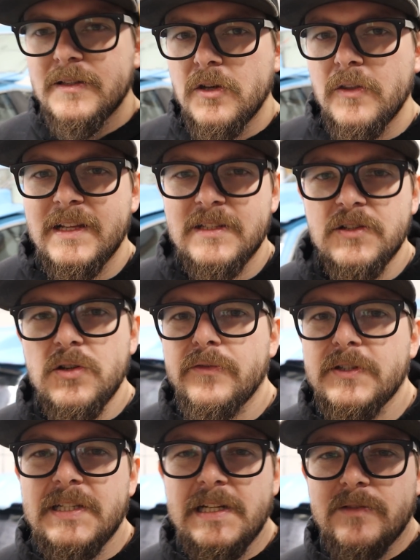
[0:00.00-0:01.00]
So that's gonna do it
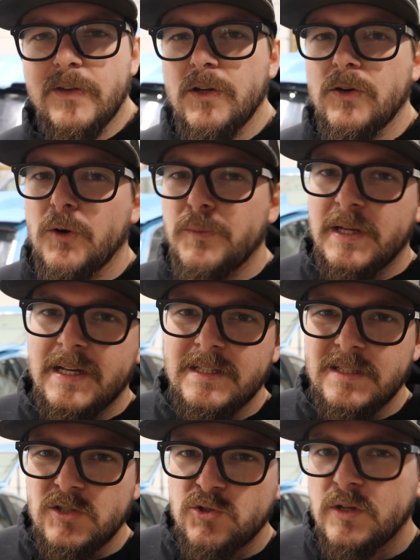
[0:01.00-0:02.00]
for today's video. Hope you
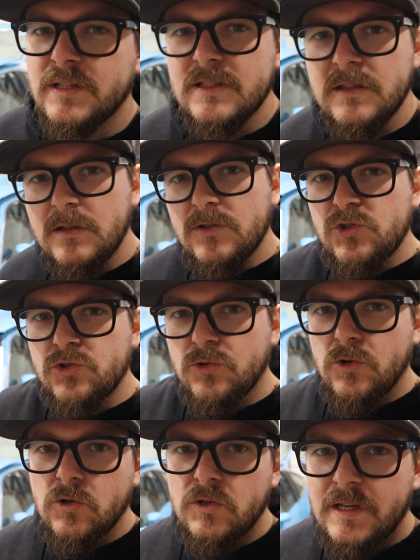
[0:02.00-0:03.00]
guys enjoyed this little
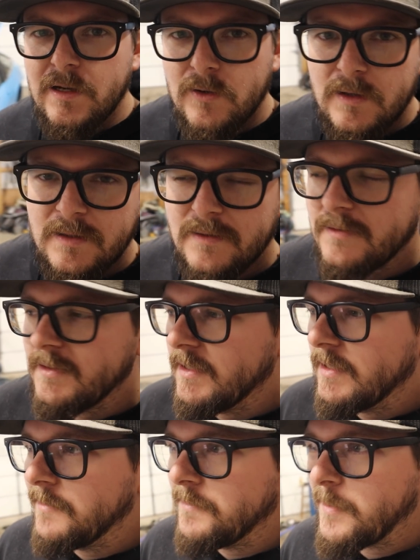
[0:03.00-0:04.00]
stroll down
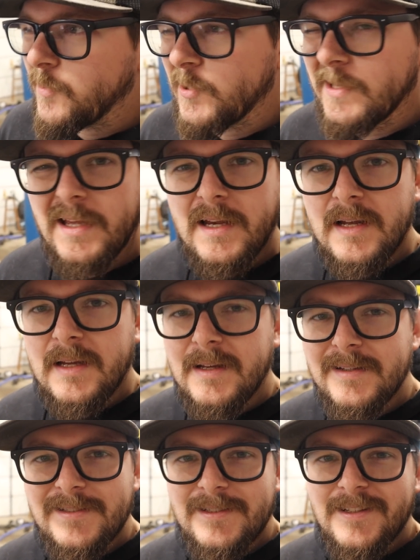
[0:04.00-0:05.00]
uh, memory lane, I
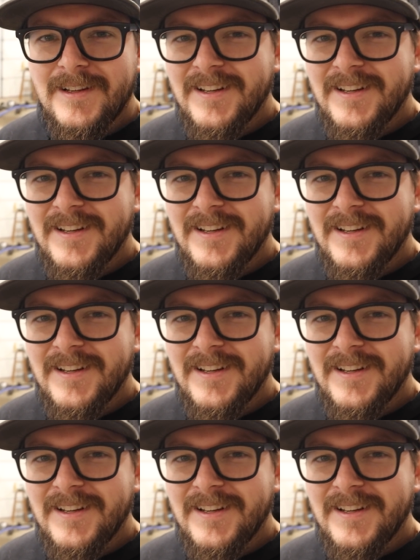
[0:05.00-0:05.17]
guess.